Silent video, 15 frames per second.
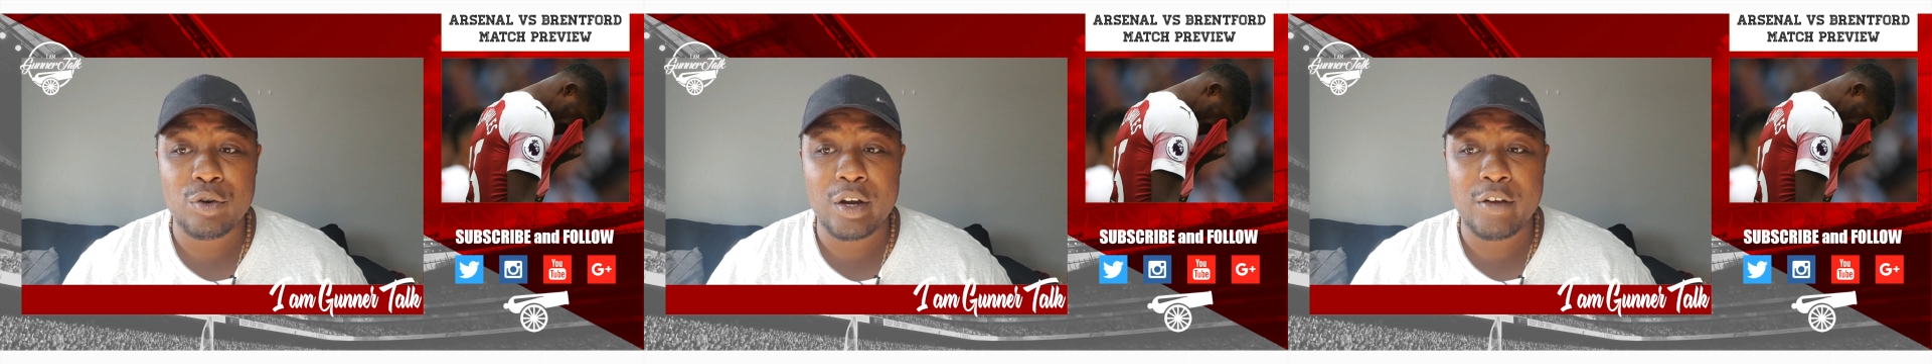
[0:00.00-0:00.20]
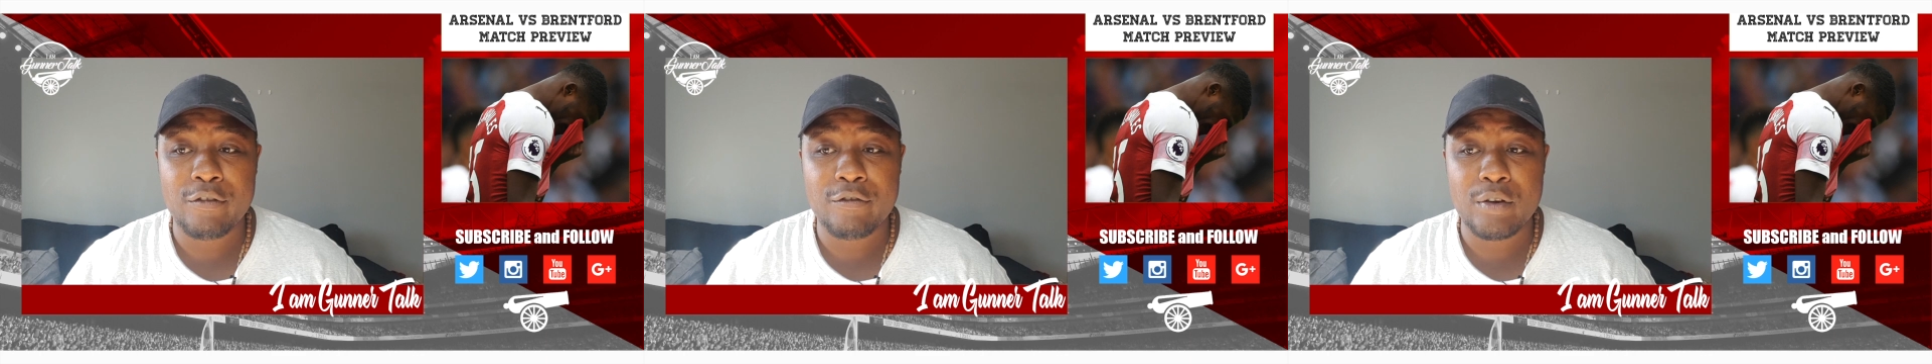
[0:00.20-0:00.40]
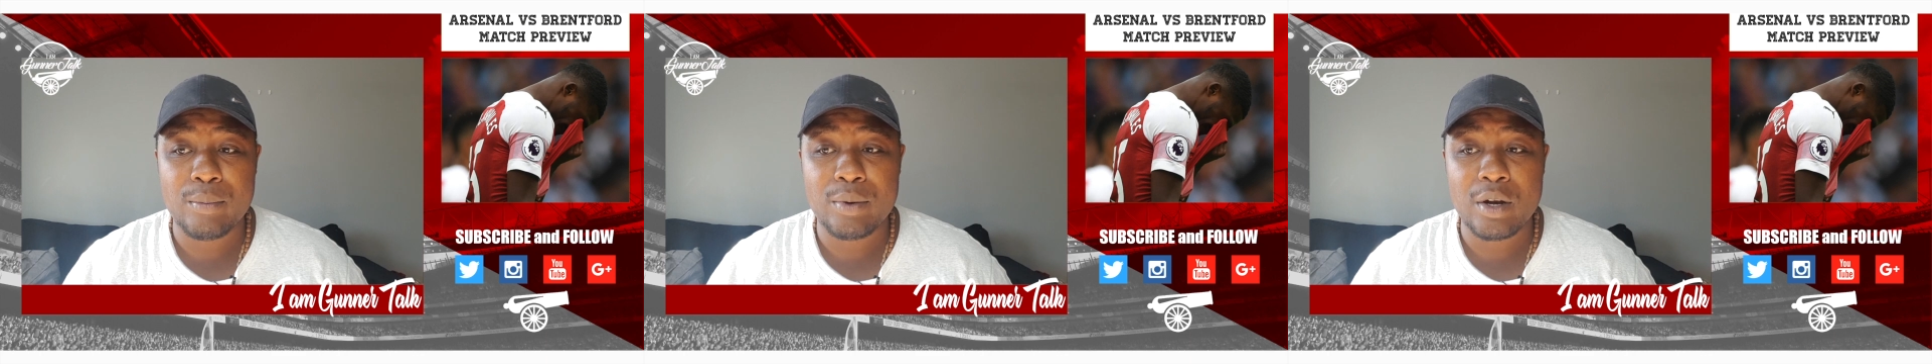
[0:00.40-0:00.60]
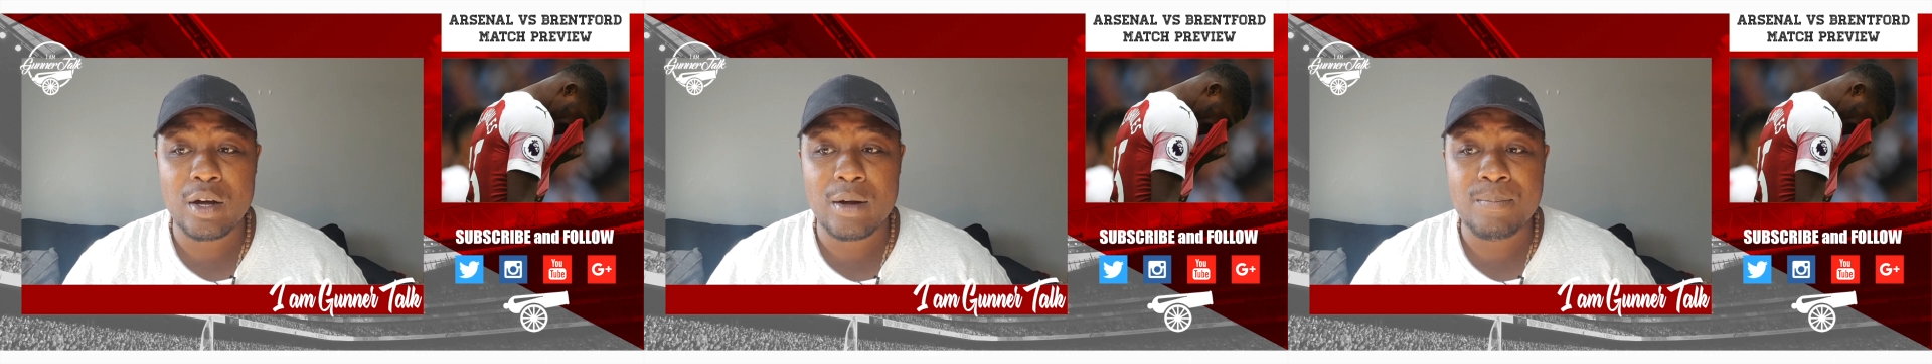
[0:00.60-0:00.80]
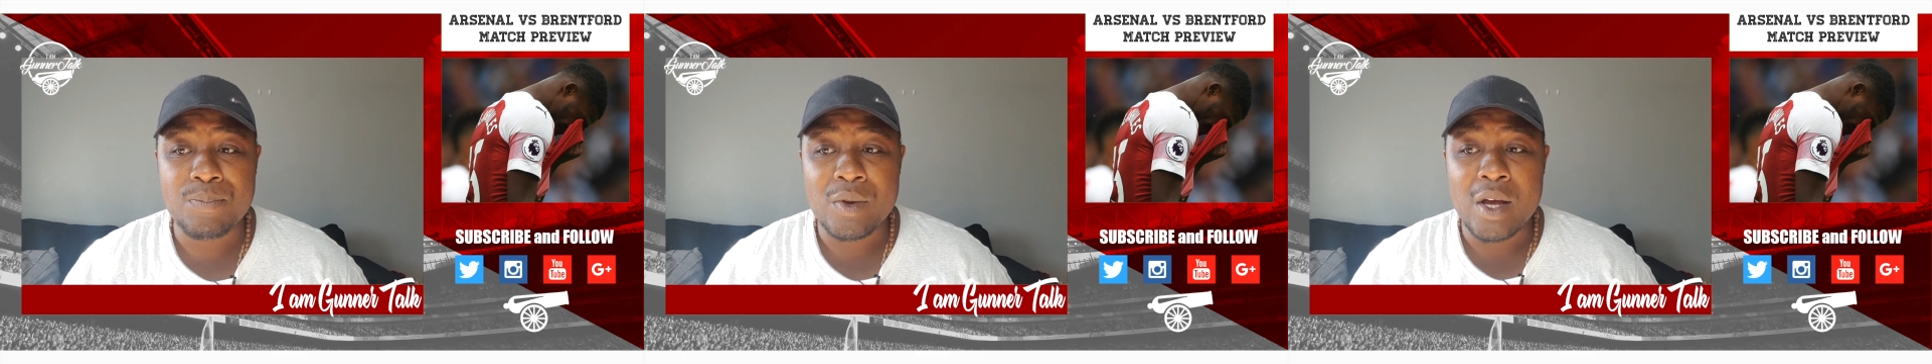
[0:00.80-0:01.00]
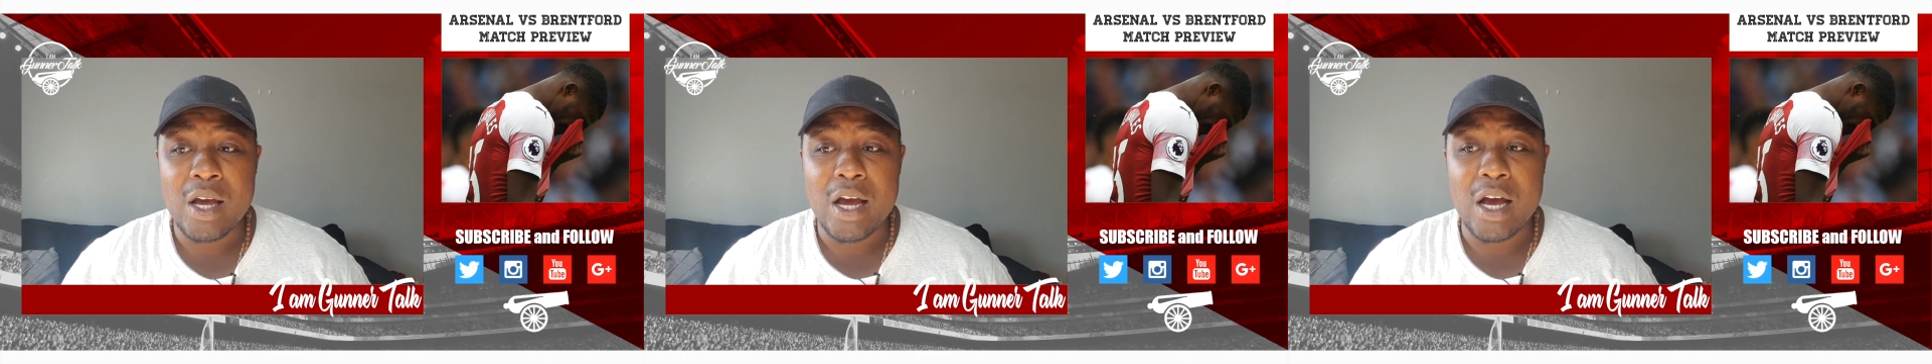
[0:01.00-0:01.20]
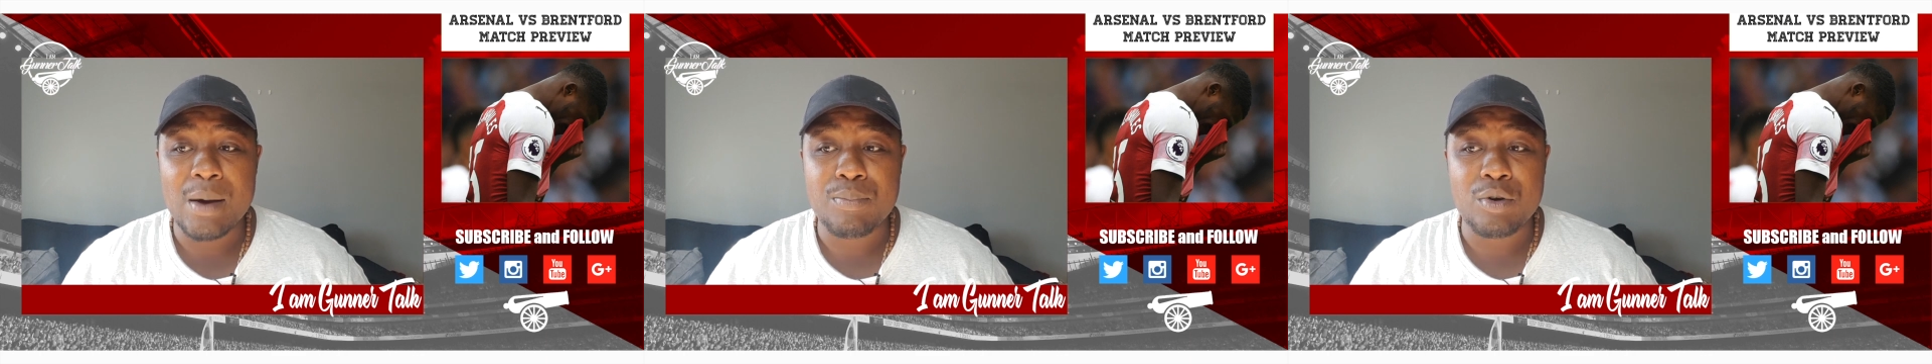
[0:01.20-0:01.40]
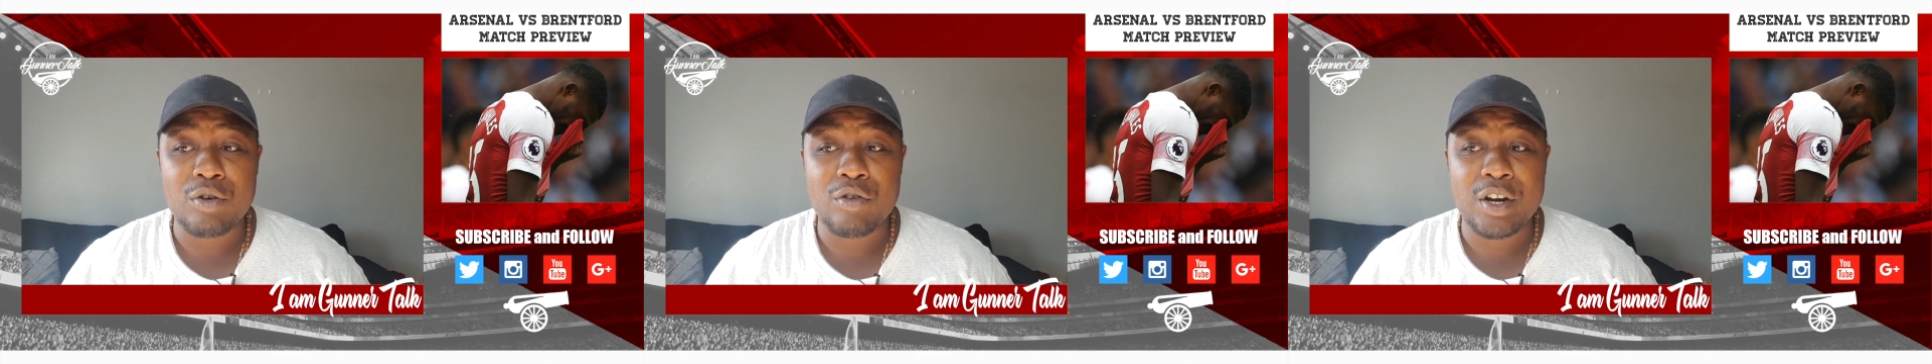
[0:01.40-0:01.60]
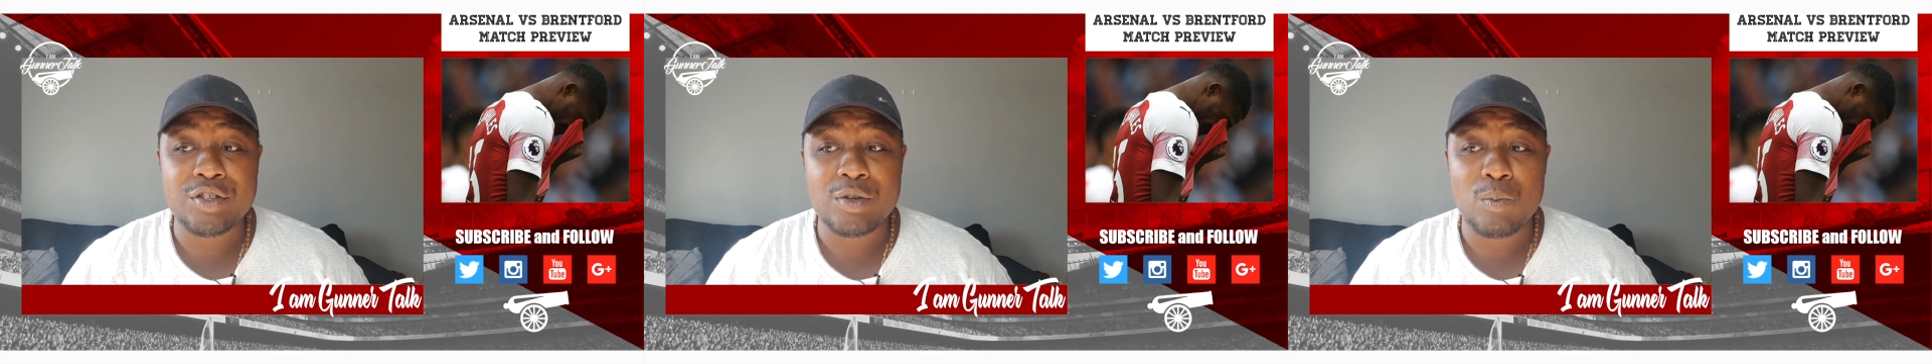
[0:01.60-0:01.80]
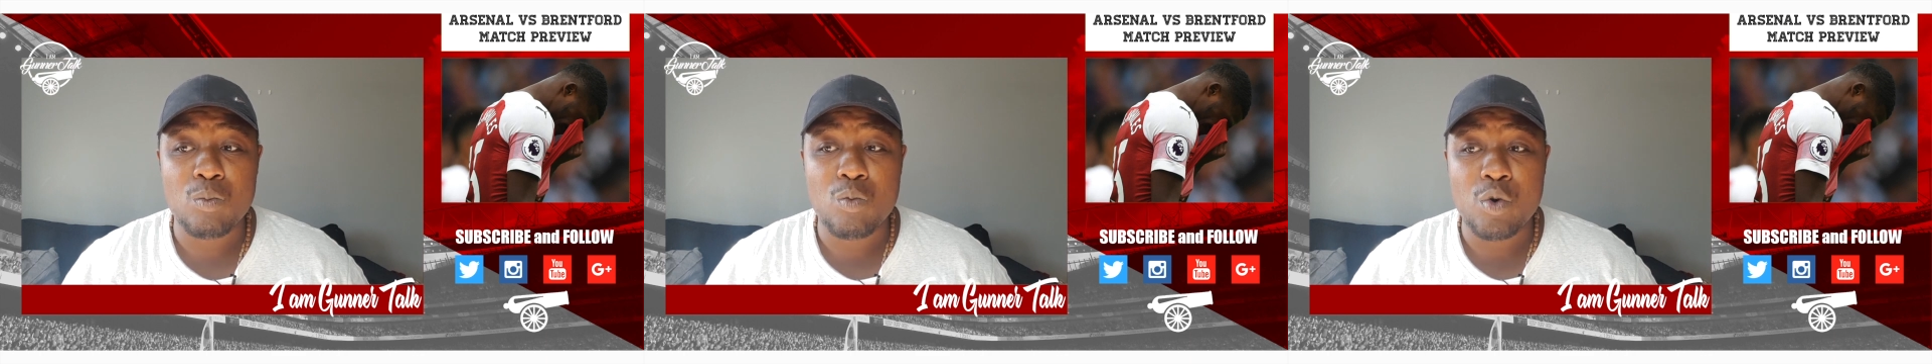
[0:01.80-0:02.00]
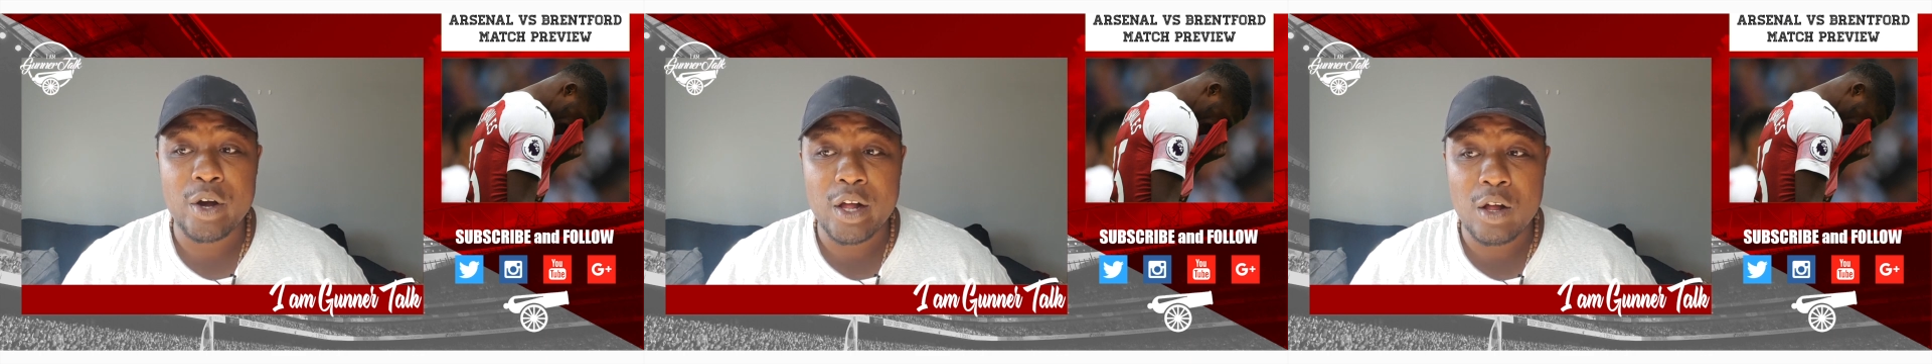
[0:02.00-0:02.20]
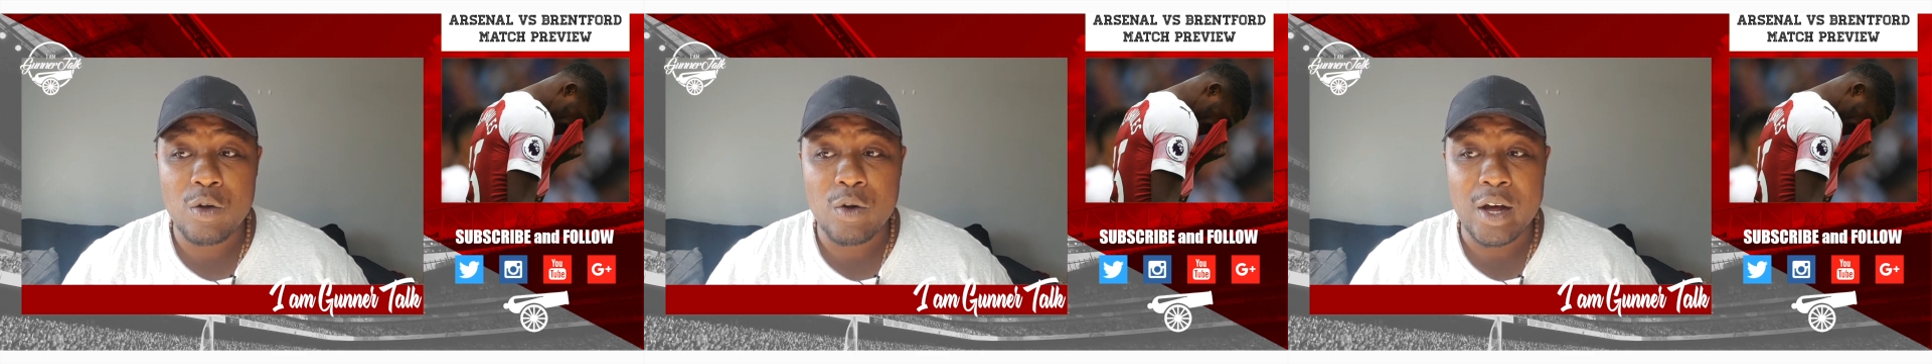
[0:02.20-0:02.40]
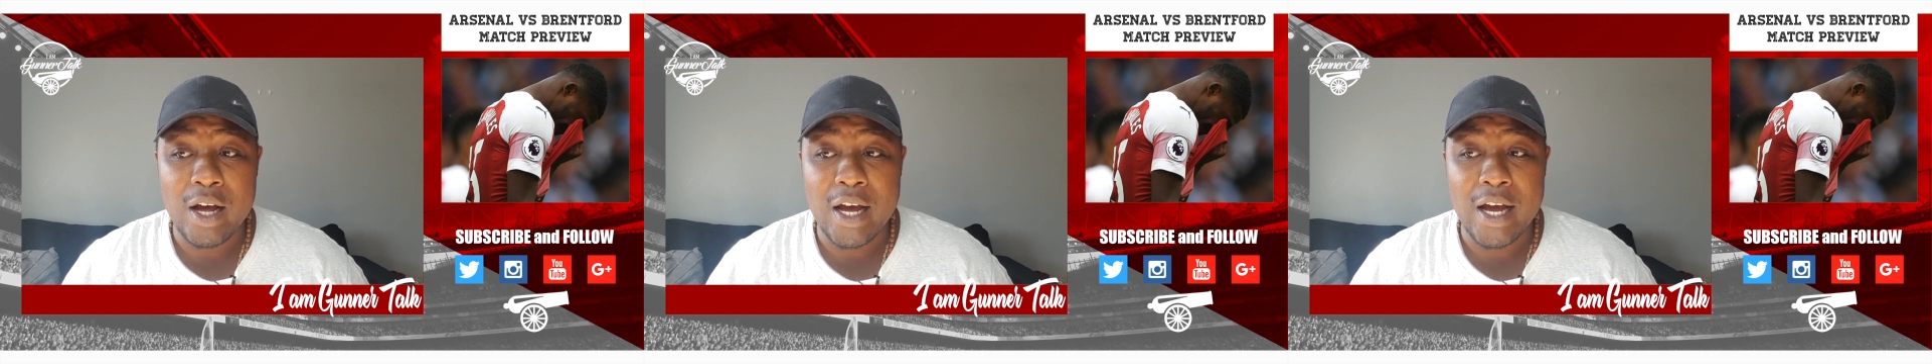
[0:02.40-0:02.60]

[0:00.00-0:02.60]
on left fibula, progressing well